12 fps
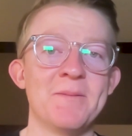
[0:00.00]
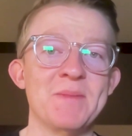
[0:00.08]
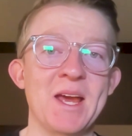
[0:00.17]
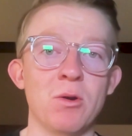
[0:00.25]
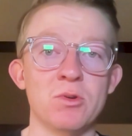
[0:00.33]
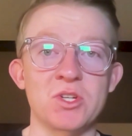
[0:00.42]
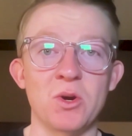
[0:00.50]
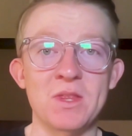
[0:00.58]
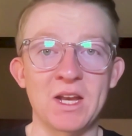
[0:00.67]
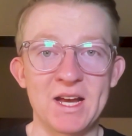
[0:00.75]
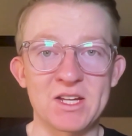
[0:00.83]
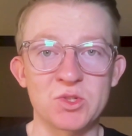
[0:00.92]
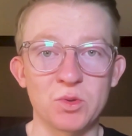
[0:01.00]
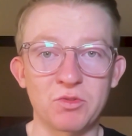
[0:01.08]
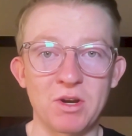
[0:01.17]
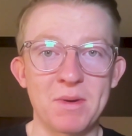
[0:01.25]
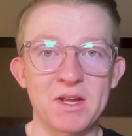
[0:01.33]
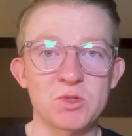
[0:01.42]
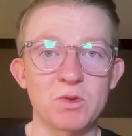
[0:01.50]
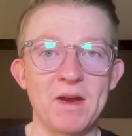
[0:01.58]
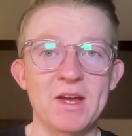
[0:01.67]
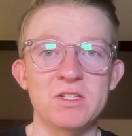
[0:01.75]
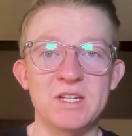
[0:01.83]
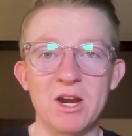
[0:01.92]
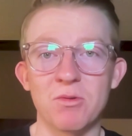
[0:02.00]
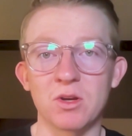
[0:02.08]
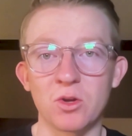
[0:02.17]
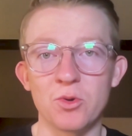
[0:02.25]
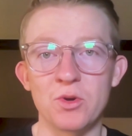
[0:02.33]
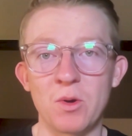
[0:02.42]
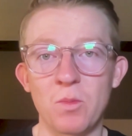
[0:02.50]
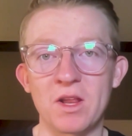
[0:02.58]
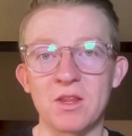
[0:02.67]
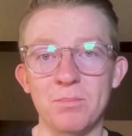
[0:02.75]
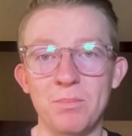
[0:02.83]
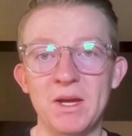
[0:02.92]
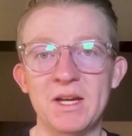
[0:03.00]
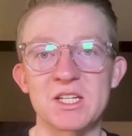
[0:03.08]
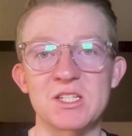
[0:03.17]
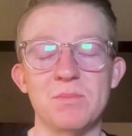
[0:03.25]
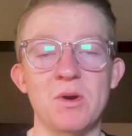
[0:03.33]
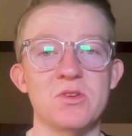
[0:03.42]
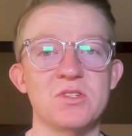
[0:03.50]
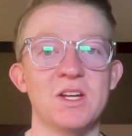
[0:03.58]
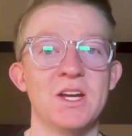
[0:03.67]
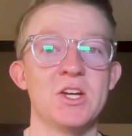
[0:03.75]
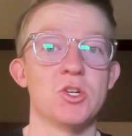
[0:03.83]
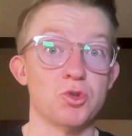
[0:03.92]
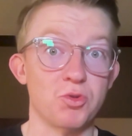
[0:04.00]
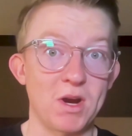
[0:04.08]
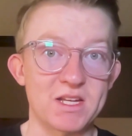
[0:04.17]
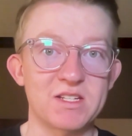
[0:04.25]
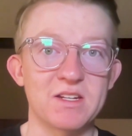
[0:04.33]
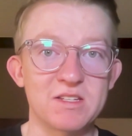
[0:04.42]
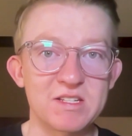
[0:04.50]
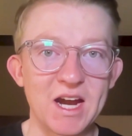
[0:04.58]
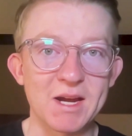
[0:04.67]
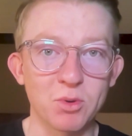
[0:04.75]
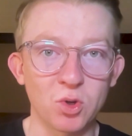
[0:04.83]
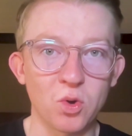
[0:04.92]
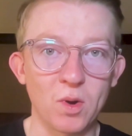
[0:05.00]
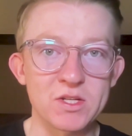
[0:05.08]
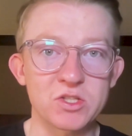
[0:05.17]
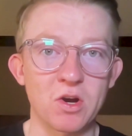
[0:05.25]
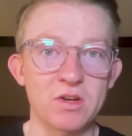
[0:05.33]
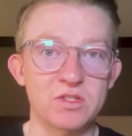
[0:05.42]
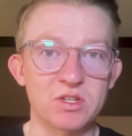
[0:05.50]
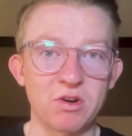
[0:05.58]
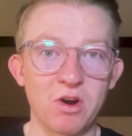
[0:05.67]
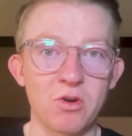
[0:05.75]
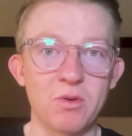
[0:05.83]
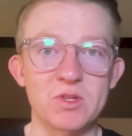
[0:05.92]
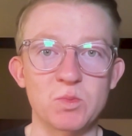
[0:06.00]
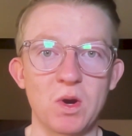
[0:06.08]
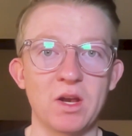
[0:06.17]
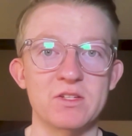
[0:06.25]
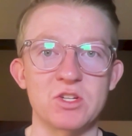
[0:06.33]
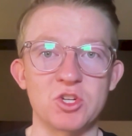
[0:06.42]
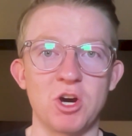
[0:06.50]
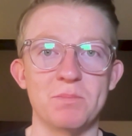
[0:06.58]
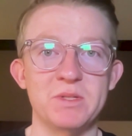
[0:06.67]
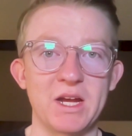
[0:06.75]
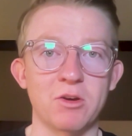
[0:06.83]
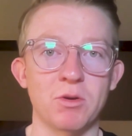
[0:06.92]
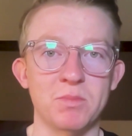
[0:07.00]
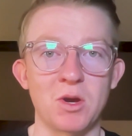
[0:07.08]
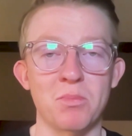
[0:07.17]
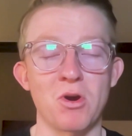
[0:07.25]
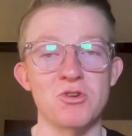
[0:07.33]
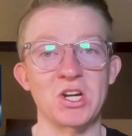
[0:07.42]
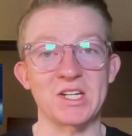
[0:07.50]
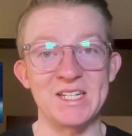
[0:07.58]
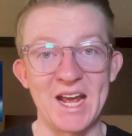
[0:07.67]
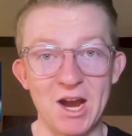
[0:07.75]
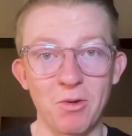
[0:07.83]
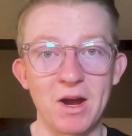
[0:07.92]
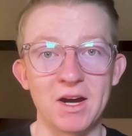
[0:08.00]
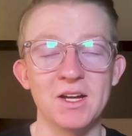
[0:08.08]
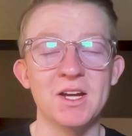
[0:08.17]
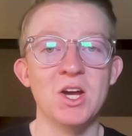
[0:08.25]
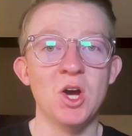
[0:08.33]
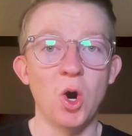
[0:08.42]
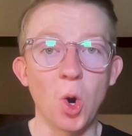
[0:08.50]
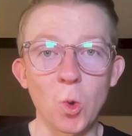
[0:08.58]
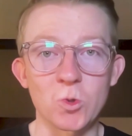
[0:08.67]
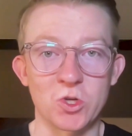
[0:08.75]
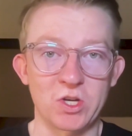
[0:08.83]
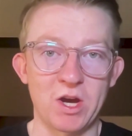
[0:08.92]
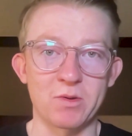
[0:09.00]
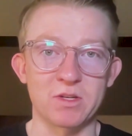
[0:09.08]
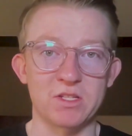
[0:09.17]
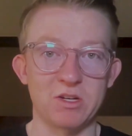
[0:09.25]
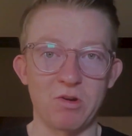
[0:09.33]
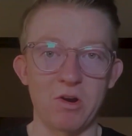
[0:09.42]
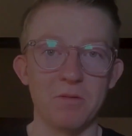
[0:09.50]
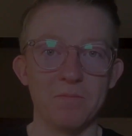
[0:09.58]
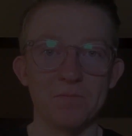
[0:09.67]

And also in the last 2 or 3 months, we've had Terra Luna, one of the biggest, most trusted stable coins, go to zero, as well as a top 10 crypto project, Terra, also going to zero.